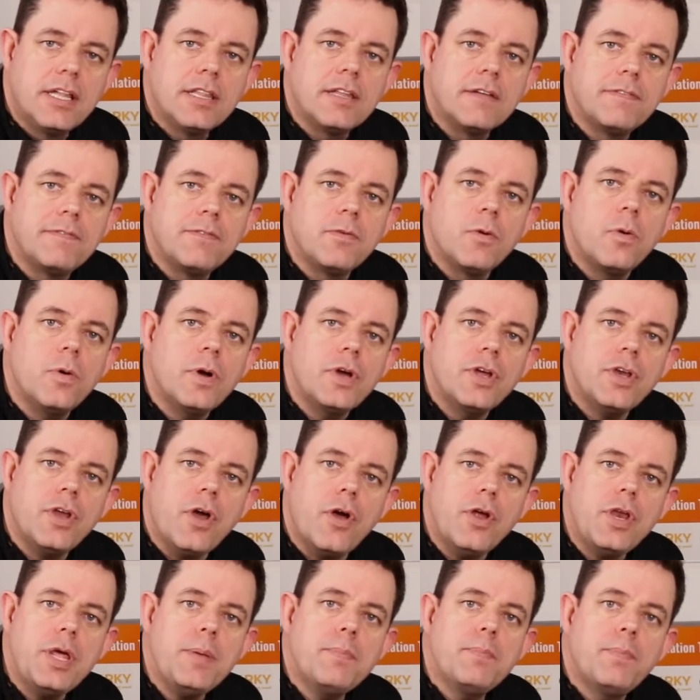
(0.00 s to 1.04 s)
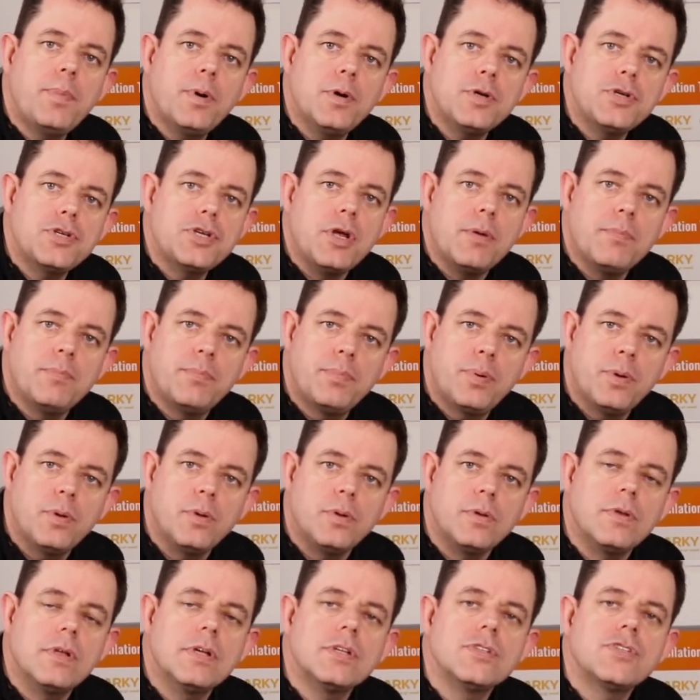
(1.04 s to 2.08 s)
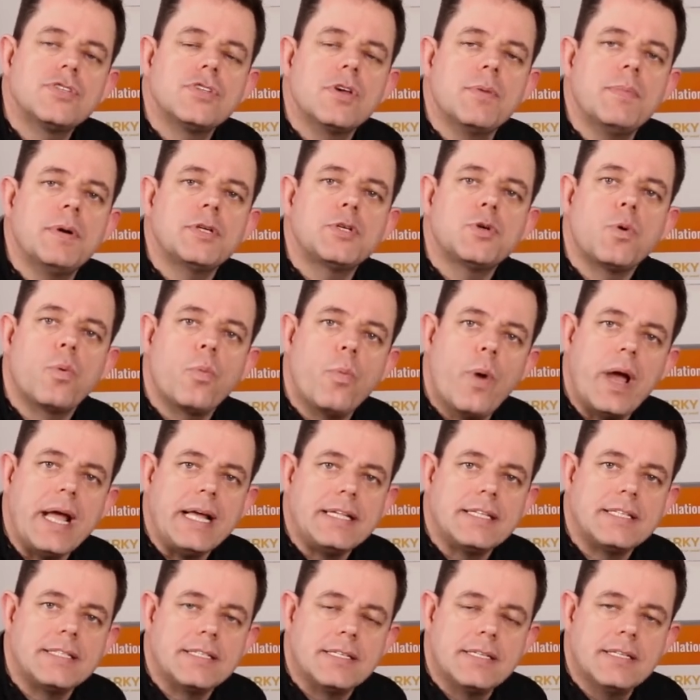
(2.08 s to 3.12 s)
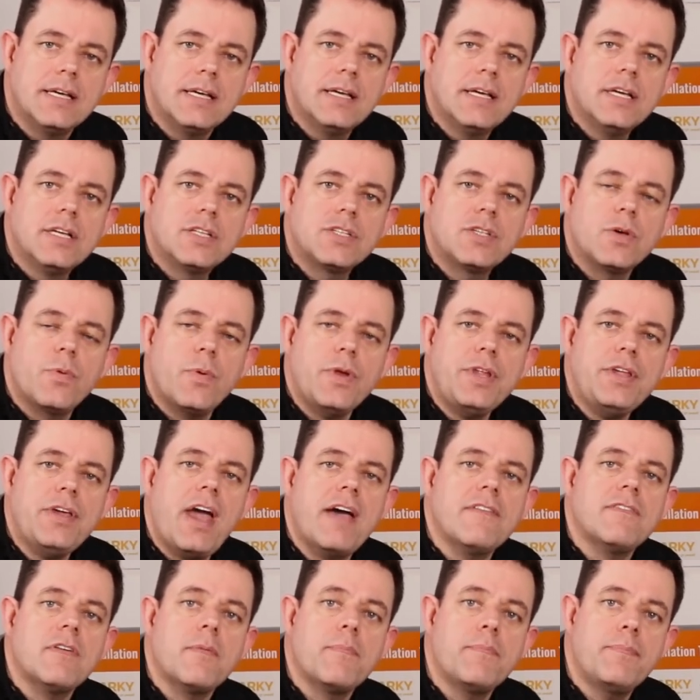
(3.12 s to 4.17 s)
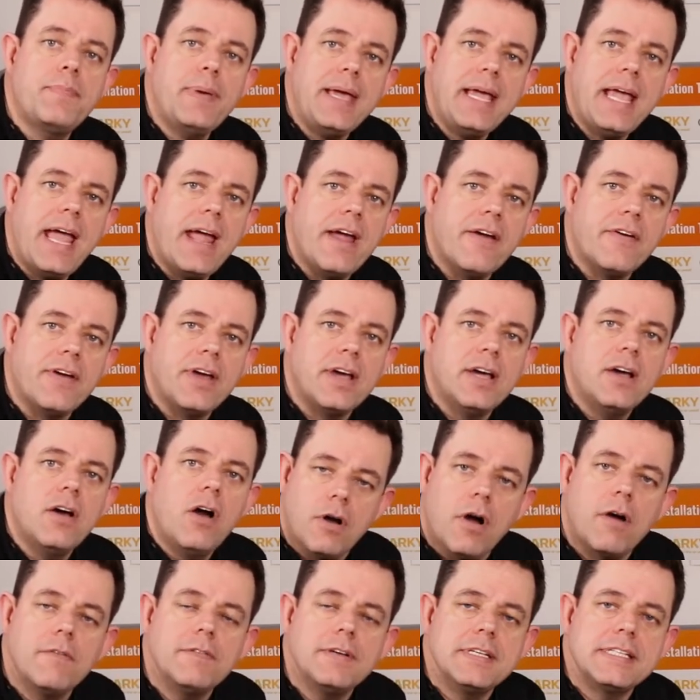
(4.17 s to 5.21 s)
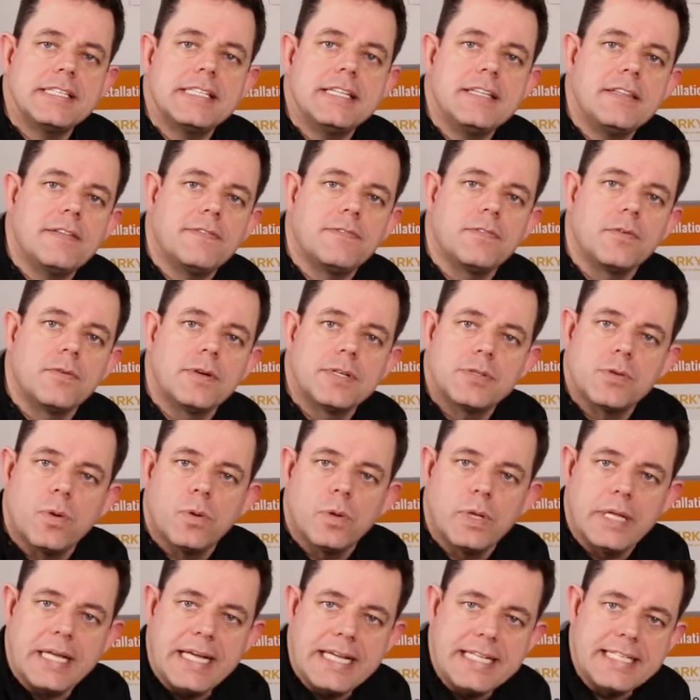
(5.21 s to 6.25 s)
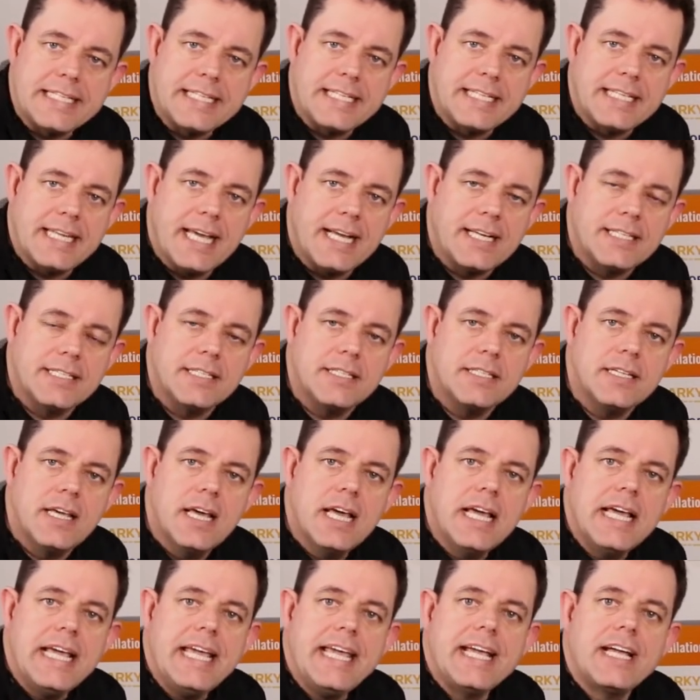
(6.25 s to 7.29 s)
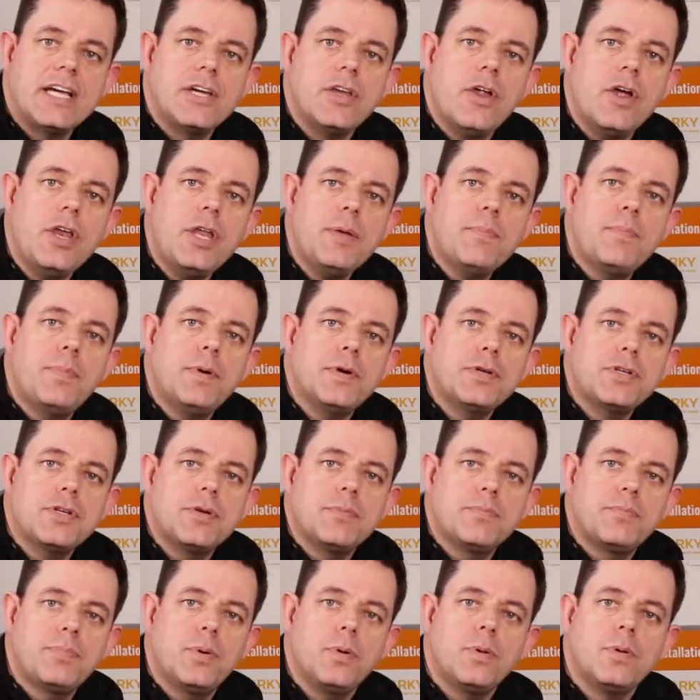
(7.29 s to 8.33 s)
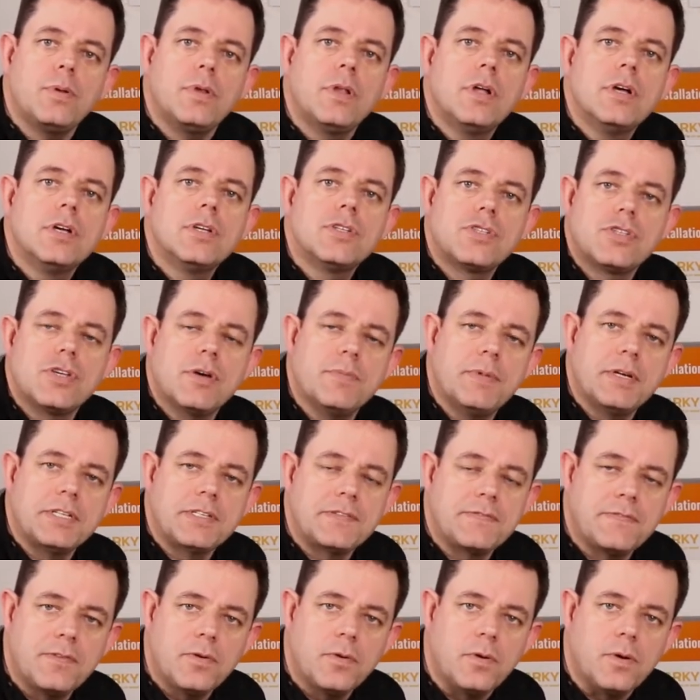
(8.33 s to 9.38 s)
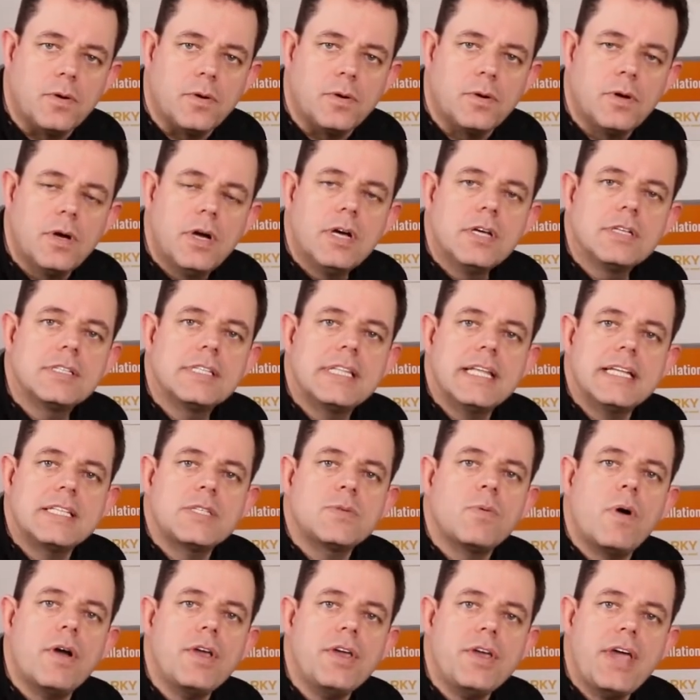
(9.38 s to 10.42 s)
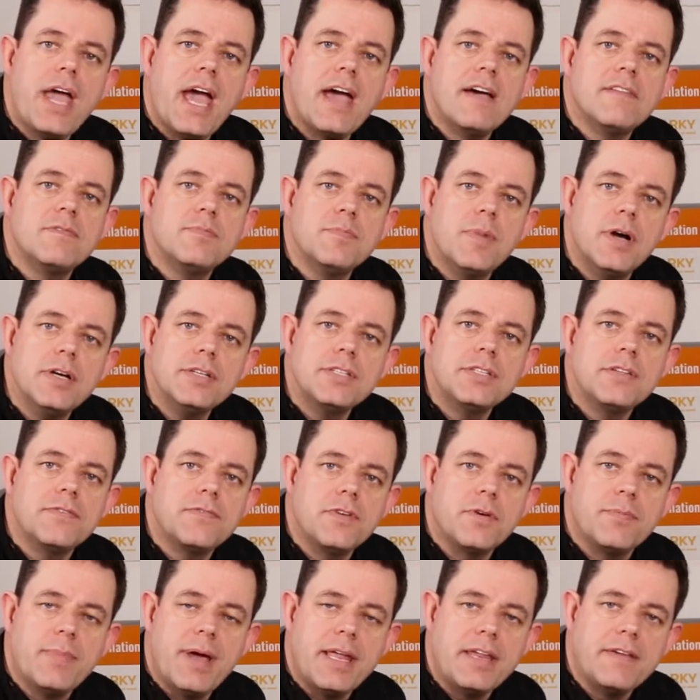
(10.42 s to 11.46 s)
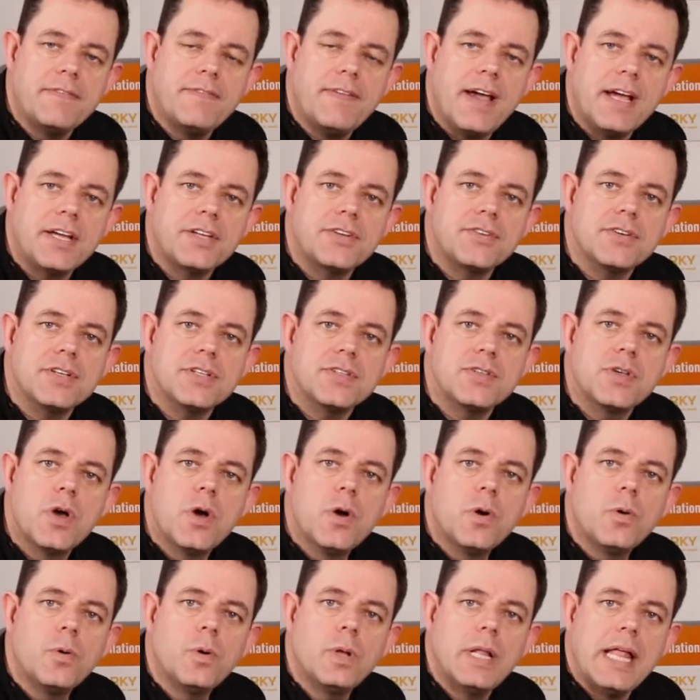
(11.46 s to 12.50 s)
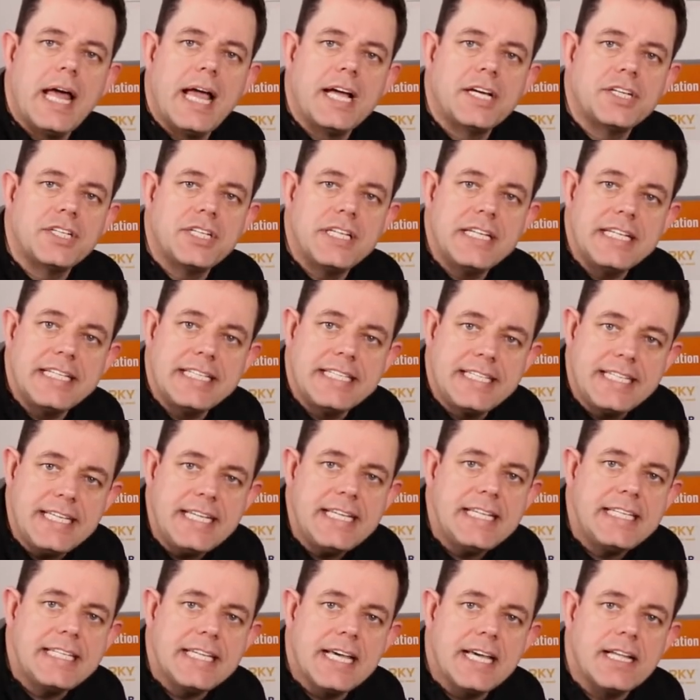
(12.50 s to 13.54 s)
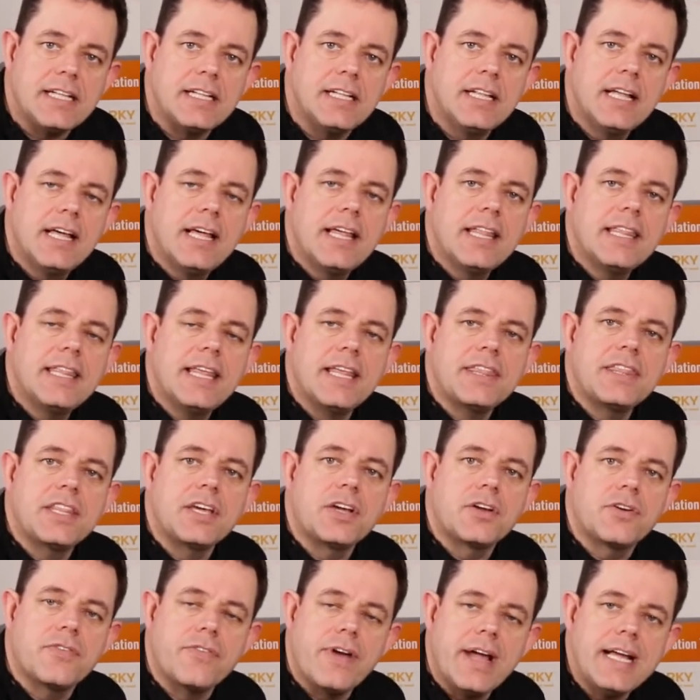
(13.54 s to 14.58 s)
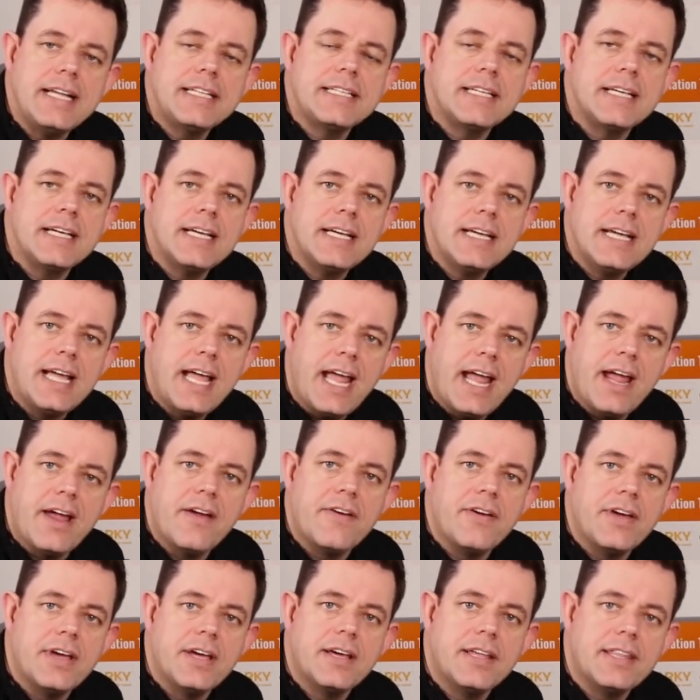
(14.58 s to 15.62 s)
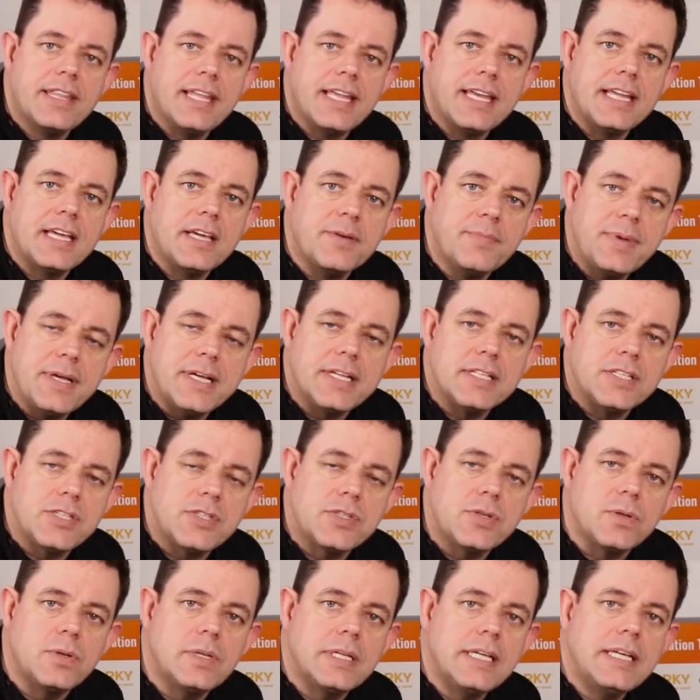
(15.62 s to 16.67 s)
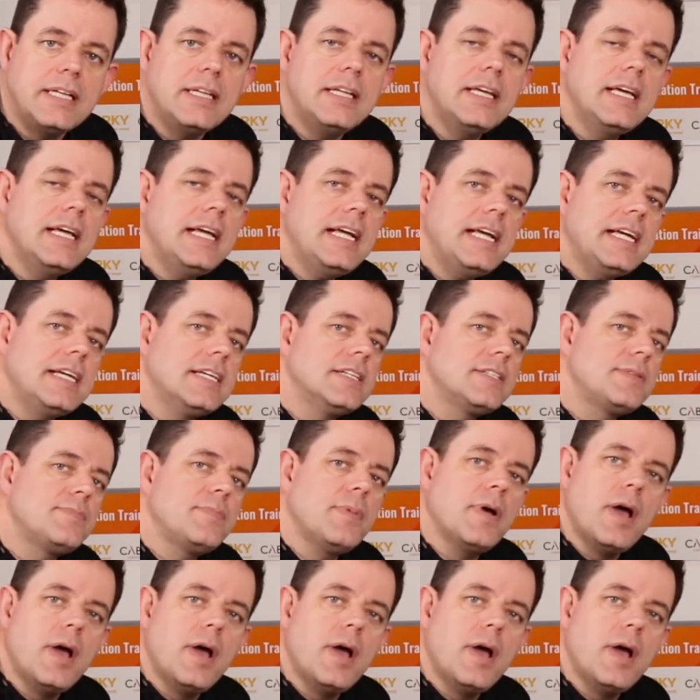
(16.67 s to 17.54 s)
The floor can only push and pull so much weight. So when you have a big area, obviously the floor is all interconnected, it can only push and pull so much floor. So that's why you have most of your manufacturers will actually detail that the greater area that it can be installed in is